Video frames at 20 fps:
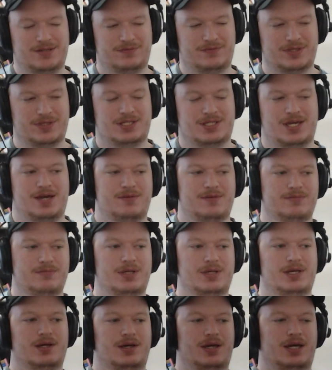of this game.
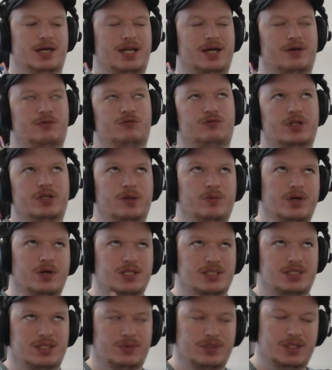And I really want
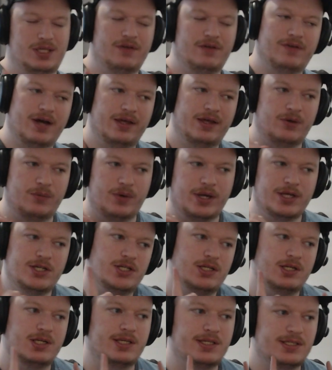to see what the
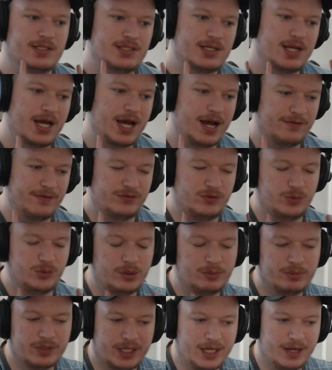evaluation is after we
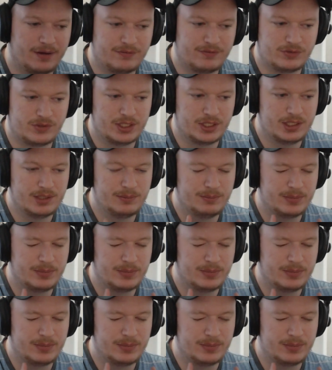play f3,